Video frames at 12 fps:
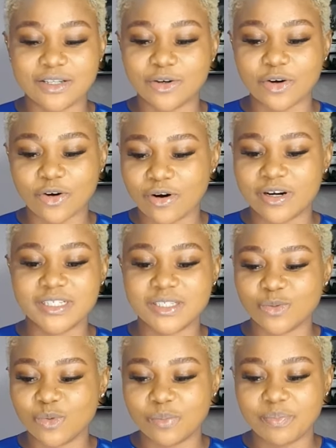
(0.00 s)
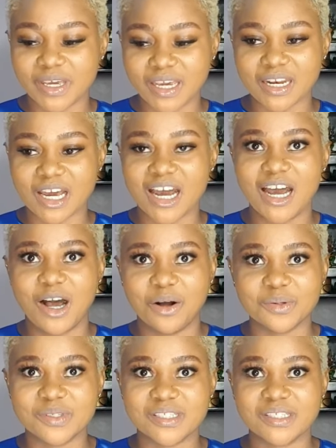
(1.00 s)
the course will be in our
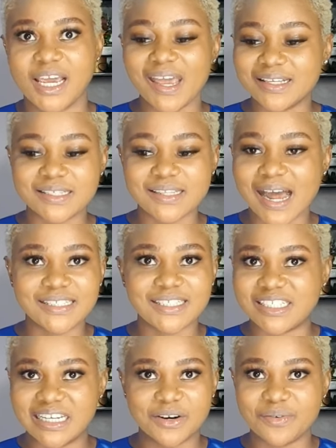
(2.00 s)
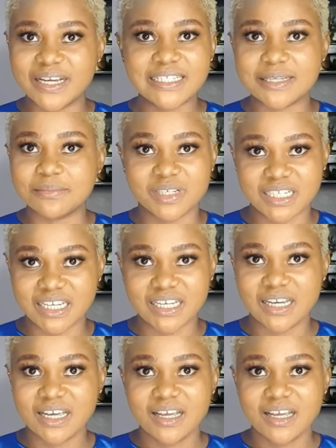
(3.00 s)
house and start generating money.